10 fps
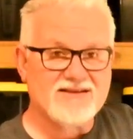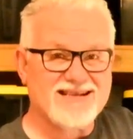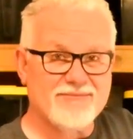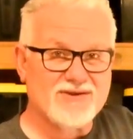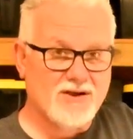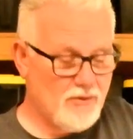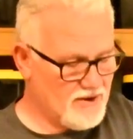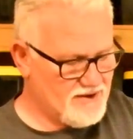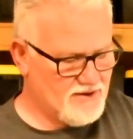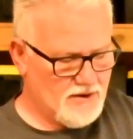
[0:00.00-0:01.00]
in
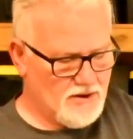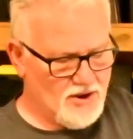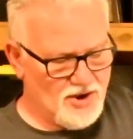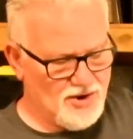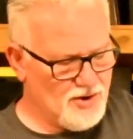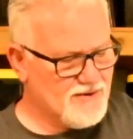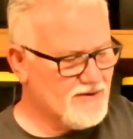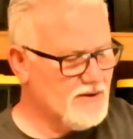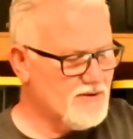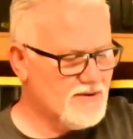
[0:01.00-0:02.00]
subsequent
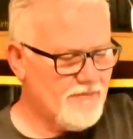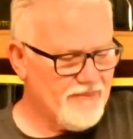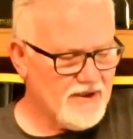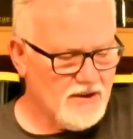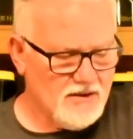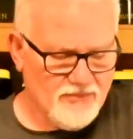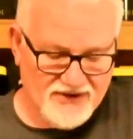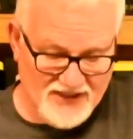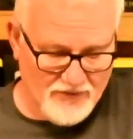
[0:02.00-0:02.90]
uses. But